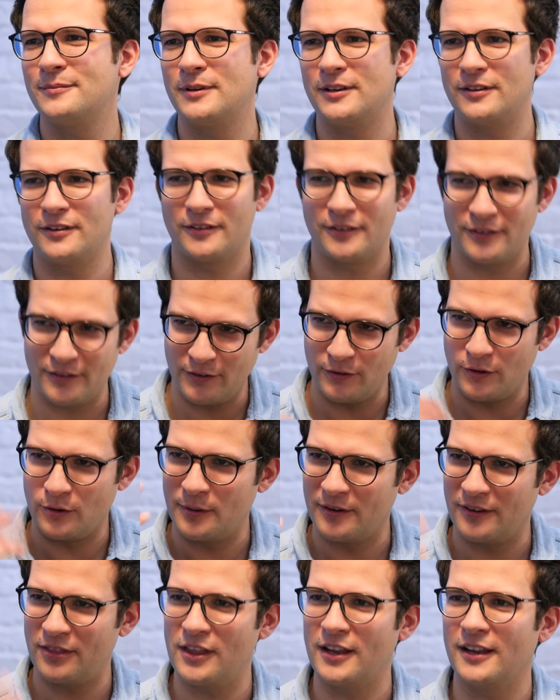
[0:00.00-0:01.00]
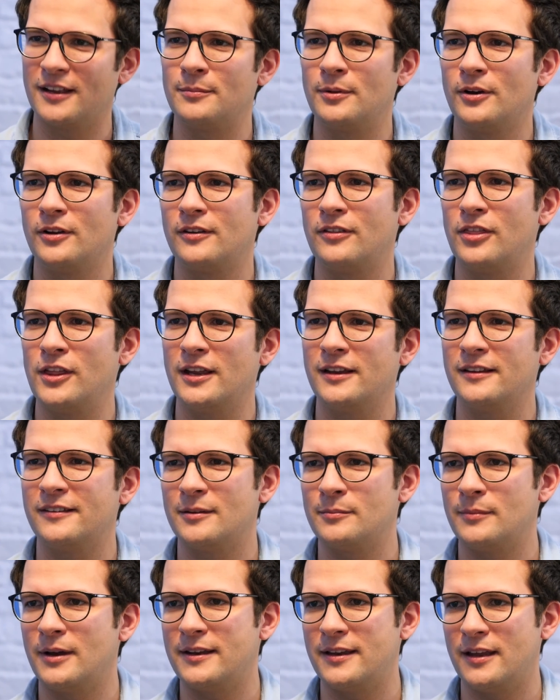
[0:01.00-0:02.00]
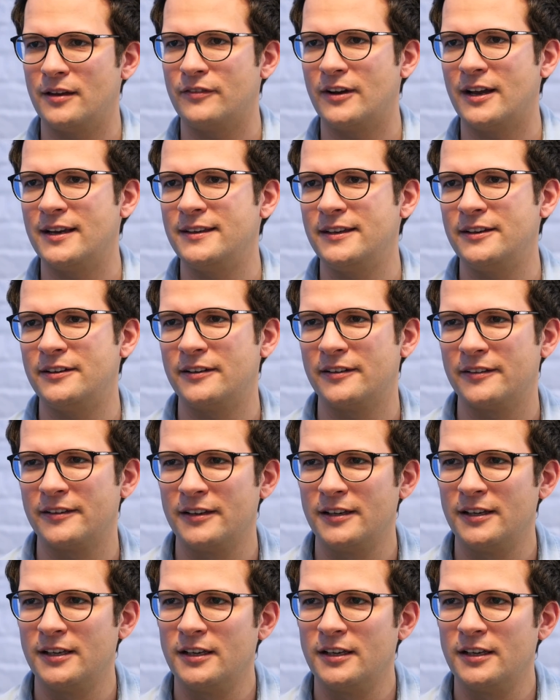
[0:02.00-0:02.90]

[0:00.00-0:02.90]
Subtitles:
because you always think about things and might have ideas.